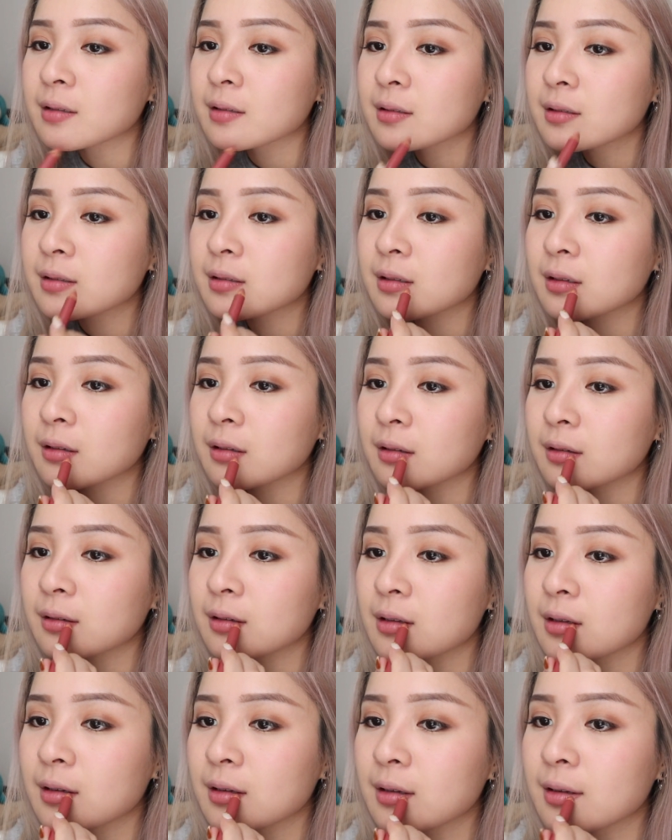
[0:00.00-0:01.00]
just a
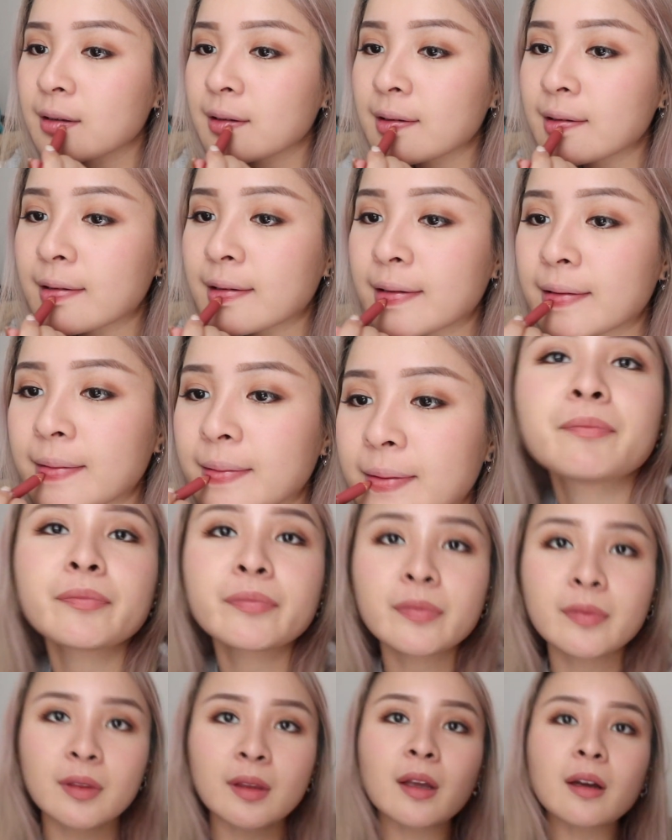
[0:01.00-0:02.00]
little
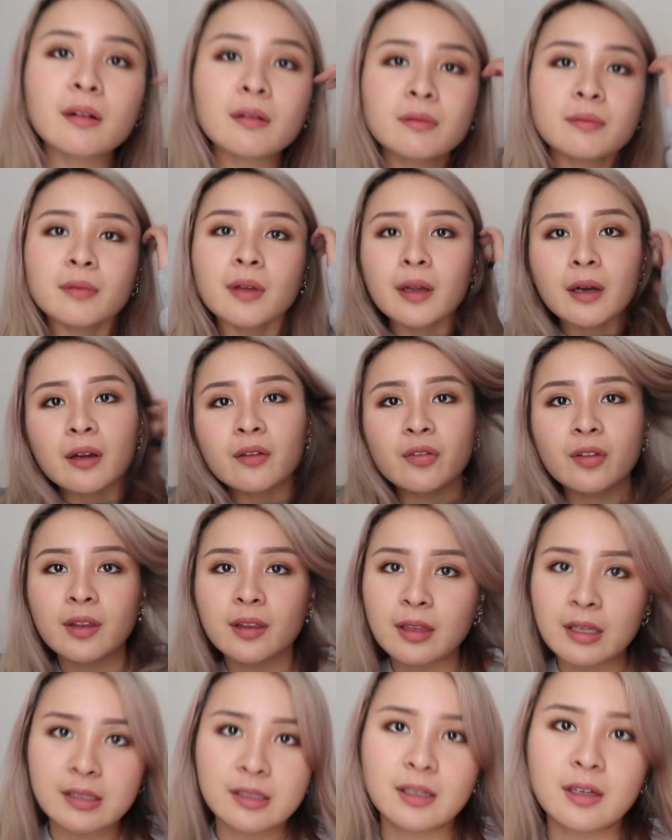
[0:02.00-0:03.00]
there, and I feel
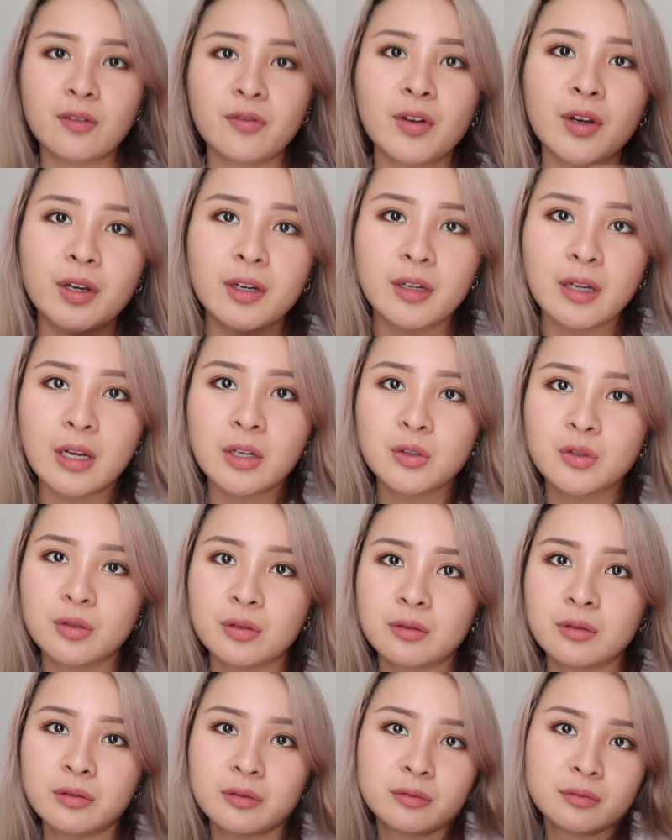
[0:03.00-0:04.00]
like that's like a very
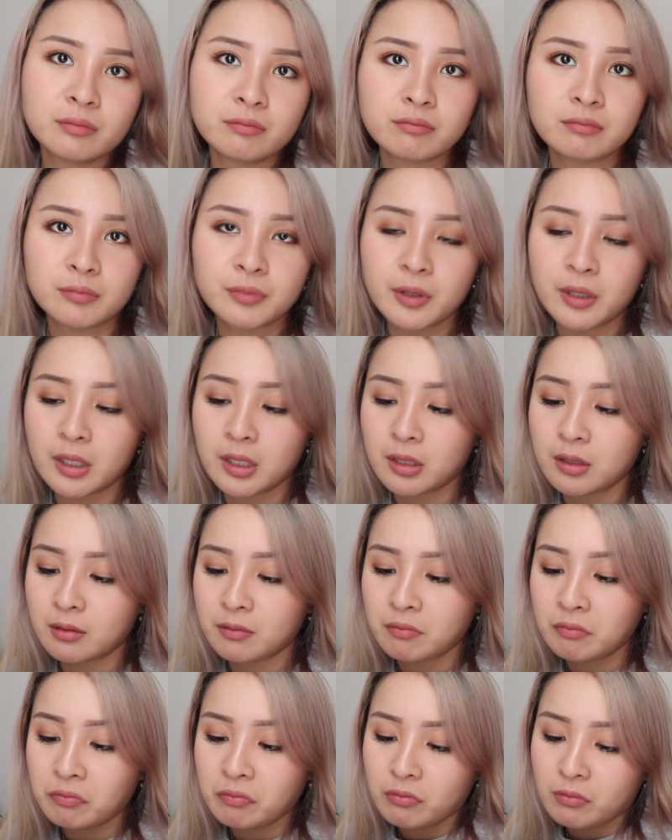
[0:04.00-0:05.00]
natural, pretty
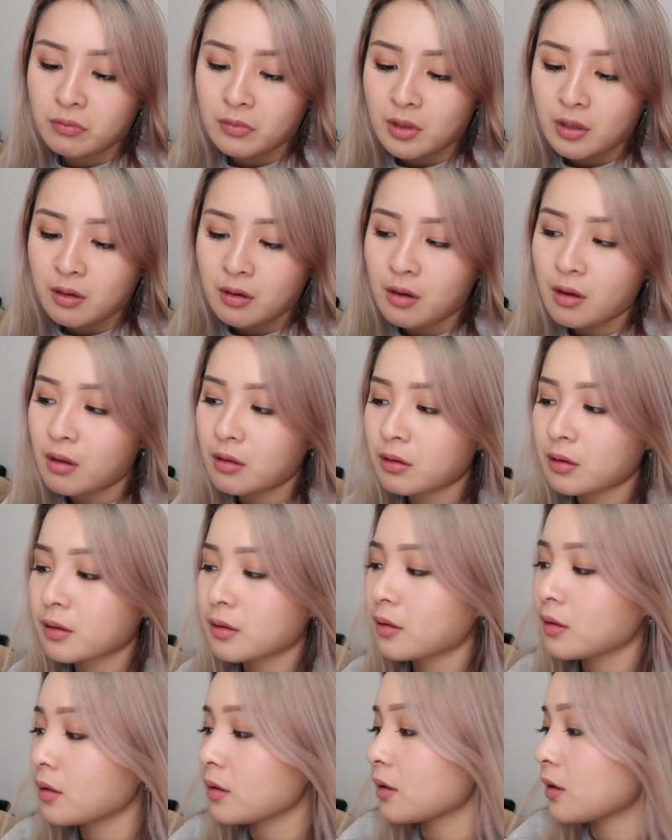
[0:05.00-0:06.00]

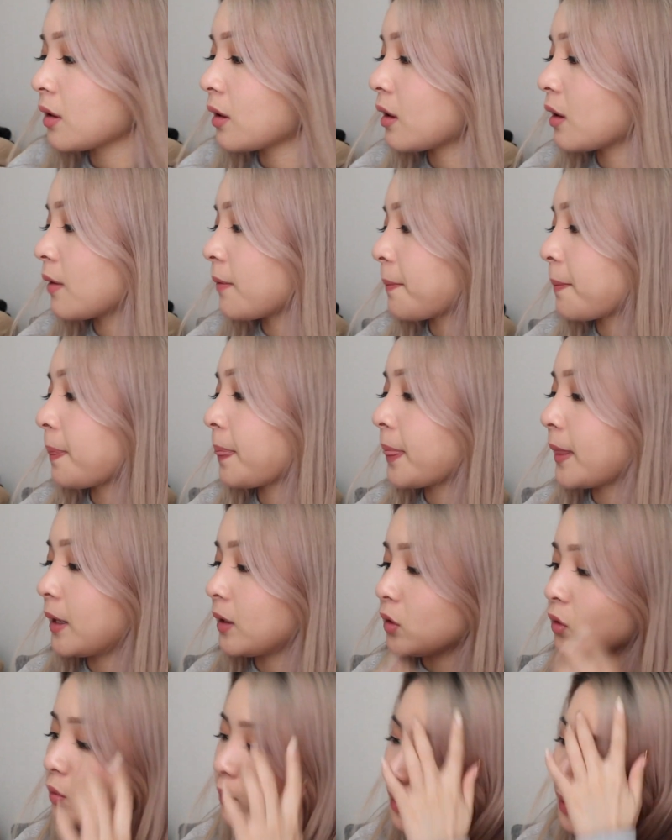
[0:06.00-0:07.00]
color.
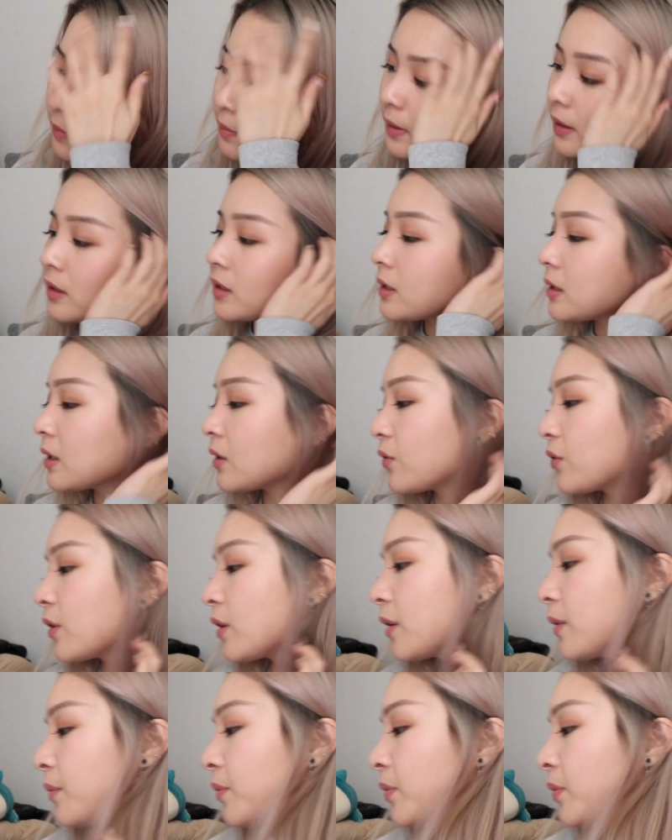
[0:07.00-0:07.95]
You may beg to differ.